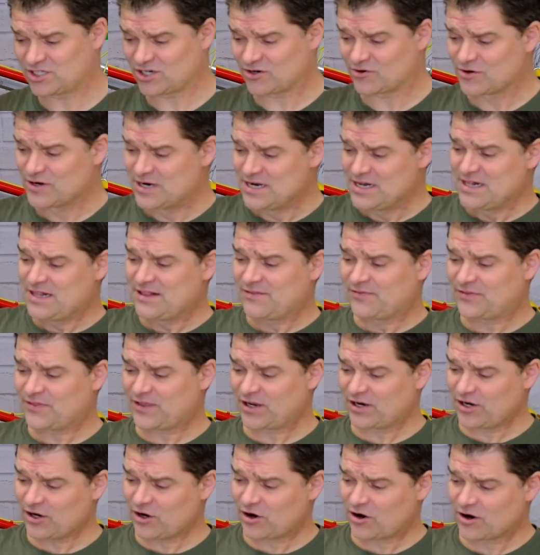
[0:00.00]
So
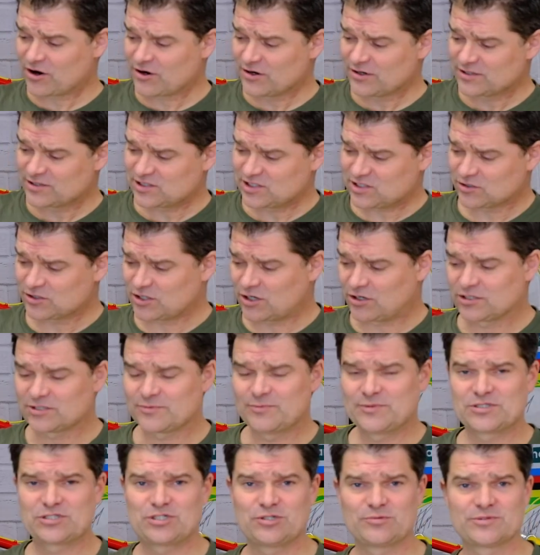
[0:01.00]
there you are, SILCA
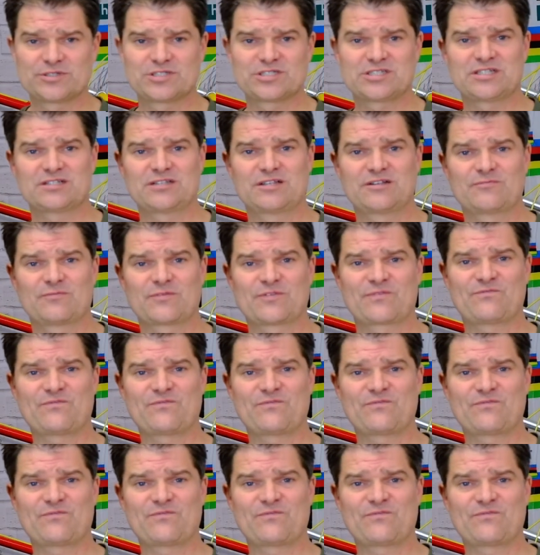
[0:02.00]
Ultimate Tubeless Sealant